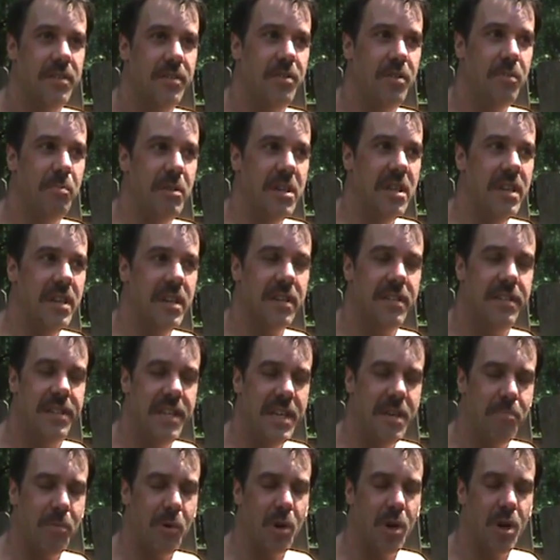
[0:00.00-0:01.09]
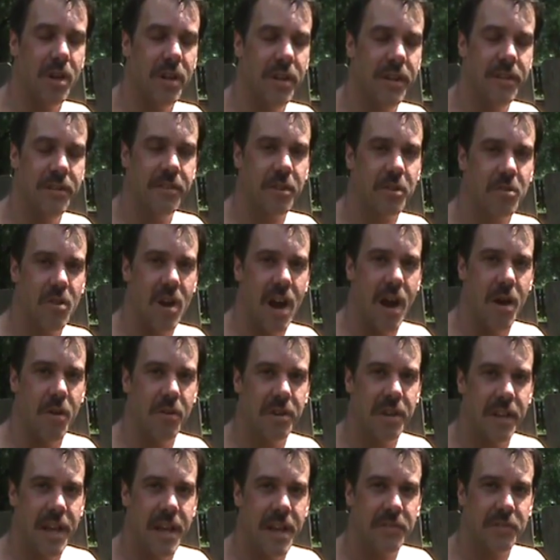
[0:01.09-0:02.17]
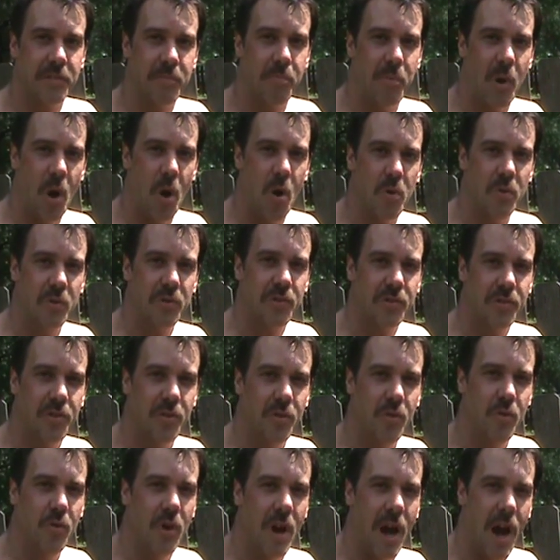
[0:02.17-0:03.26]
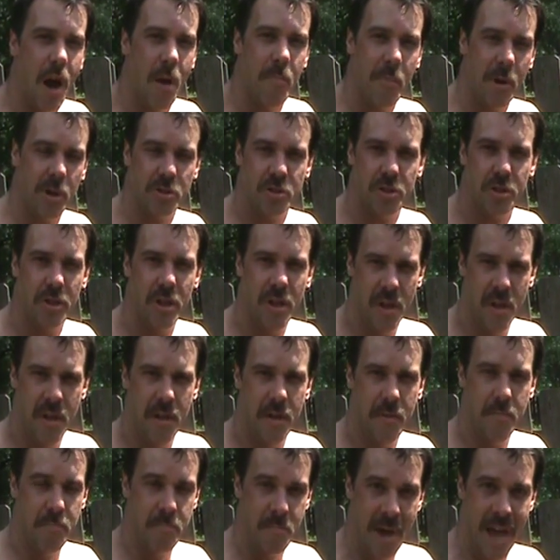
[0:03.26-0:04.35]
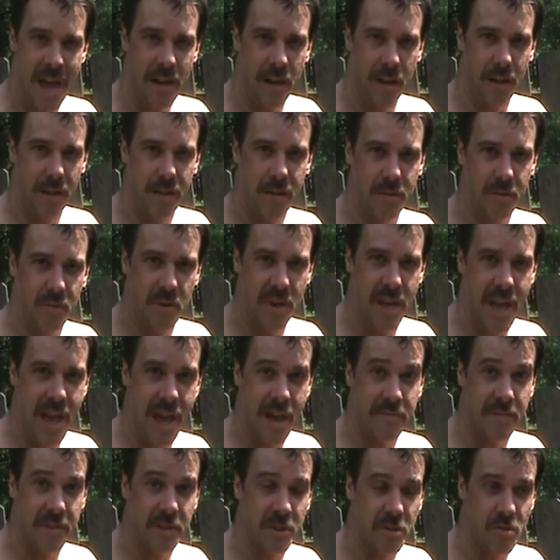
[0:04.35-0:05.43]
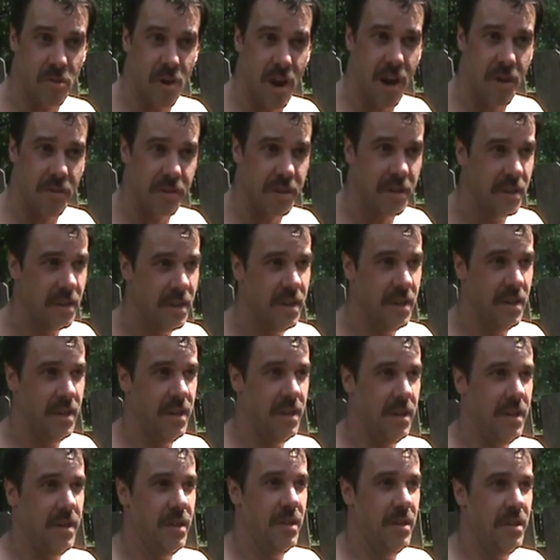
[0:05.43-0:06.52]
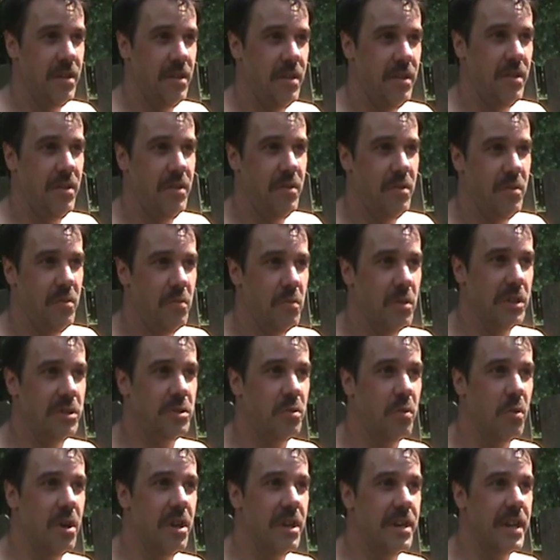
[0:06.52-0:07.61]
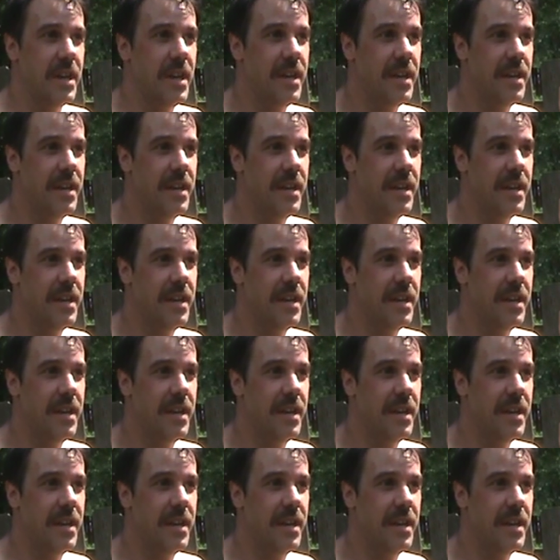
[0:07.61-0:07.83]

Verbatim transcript: to be deeper in the ground as opposed to how much metal we have in the ground which would